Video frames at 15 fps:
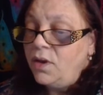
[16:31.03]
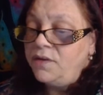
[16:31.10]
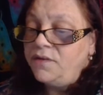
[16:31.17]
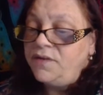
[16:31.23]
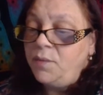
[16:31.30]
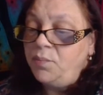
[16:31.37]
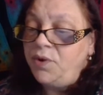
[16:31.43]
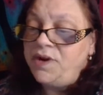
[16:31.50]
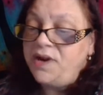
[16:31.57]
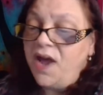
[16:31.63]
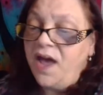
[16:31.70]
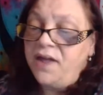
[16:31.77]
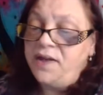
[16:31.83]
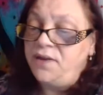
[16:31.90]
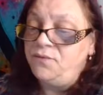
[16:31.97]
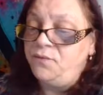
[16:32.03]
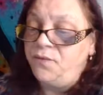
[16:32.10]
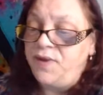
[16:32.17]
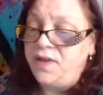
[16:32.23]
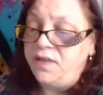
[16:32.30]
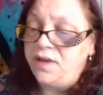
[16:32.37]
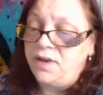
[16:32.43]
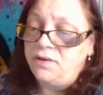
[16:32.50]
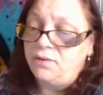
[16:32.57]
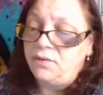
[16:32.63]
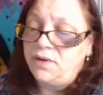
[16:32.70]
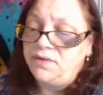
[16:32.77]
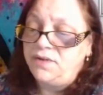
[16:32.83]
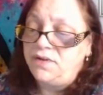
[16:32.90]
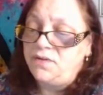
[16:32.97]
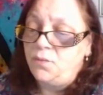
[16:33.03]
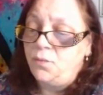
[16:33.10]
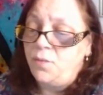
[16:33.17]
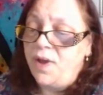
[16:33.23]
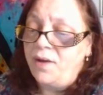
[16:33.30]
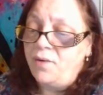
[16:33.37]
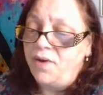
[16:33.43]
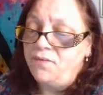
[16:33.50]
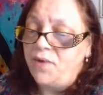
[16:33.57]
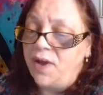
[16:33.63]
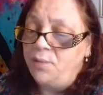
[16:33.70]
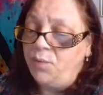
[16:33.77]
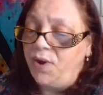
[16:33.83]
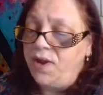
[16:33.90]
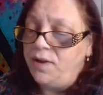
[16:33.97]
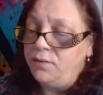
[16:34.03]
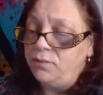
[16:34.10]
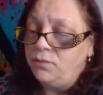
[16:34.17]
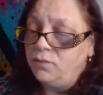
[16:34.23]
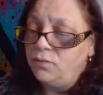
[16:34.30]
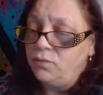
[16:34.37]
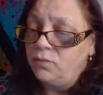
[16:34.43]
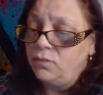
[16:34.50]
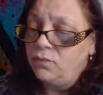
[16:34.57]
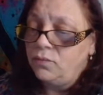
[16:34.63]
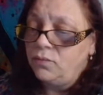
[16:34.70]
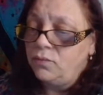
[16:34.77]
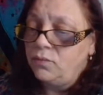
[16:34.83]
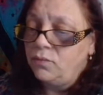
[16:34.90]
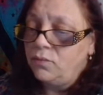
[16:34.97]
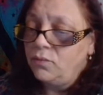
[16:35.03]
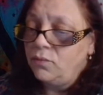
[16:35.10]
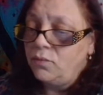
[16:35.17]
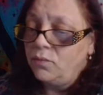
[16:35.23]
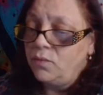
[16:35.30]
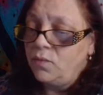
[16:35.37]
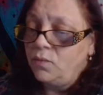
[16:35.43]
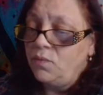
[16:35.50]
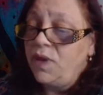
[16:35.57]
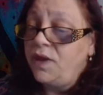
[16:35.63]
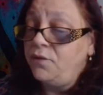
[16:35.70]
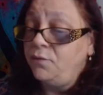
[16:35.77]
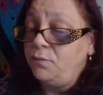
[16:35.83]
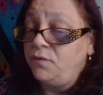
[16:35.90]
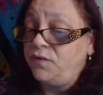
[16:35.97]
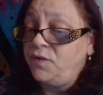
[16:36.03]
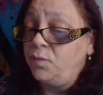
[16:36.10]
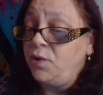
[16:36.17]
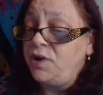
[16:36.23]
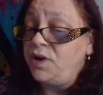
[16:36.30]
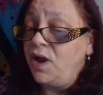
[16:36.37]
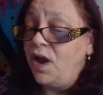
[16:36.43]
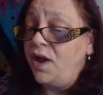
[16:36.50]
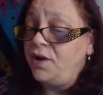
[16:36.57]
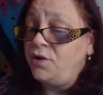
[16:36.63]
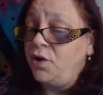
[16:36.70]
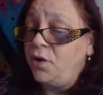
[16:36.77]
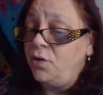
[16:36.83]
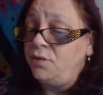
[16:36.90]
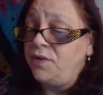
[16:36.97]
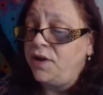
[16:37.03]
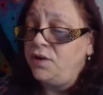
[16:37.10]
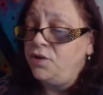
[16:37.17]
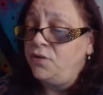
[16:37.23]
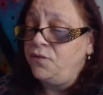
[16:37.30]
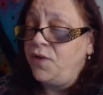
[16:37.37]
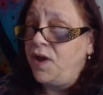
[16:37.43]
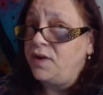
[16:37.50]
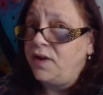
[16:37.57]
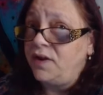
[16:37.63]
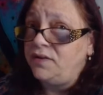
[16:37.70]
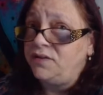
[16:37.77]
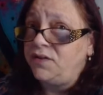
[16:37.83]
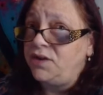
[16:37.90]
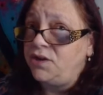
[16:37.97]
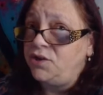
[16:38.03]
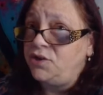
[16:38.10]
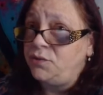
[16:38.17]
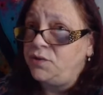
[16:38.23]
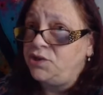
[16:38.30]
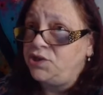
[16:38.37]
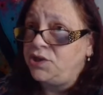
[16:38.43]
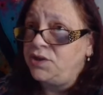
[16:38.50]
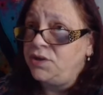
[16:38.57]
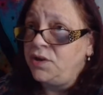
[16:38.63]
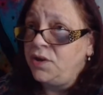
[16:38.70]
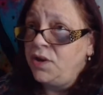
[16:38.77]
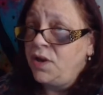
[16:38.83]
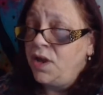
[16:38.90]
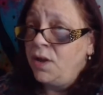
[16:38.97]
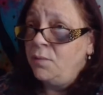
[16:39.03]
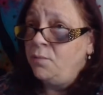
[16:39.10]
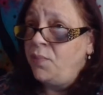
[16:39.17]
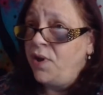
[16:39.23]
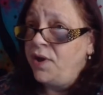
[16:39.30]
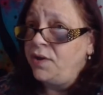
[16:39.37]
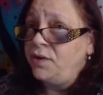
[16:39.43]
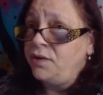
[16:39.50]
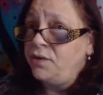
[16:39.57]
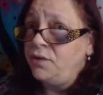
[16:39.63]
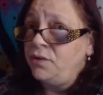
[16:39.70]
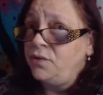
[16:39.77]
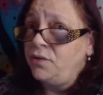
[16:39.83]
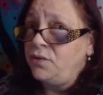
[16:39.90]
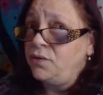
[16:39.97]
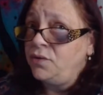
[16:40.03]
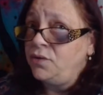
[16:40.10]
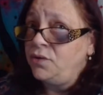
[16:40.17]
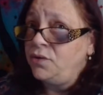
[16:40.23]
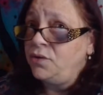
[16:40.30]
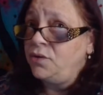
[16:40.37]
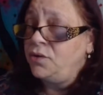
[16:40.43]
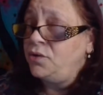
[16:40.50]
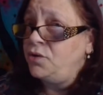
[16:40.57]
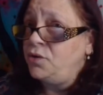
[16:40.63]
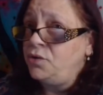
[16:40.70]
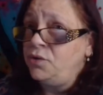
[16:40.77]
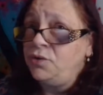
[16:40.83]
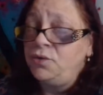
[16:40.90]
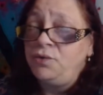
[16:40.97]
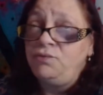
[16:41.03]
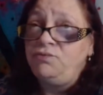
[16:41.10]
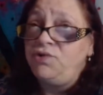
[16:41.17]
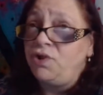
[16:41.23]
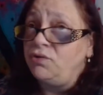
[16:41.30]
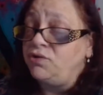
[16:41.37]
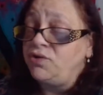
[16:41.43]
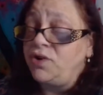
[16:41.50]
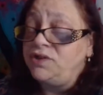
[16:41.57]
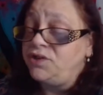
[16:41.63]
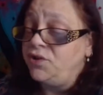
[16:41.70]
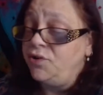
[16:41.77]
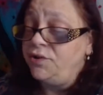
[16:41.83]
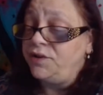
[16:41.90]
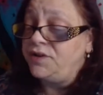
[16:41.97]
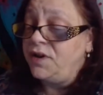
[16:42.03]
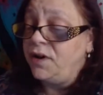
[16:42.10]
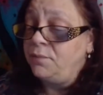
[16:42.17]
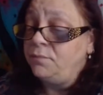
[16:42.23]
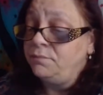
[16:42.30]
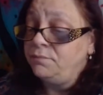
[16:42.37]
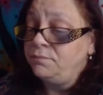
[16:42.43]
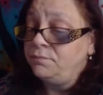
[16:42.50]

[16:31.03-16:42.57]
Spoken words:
Sabrina, I can feel it. It's because of how I vibrate. Like, Sabrina, I know that you've got excellent intuition, but you don't trust it all the time.